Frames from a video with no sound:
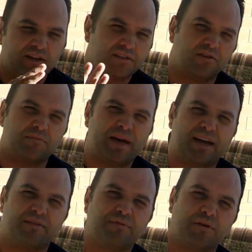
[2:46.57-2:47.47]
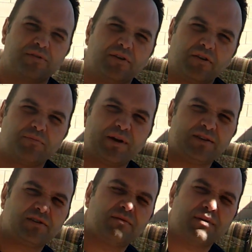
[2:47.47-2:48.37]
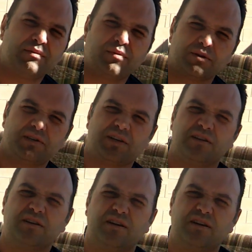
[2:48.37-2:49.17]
It's going back and forth. I know the Browns are up by 14.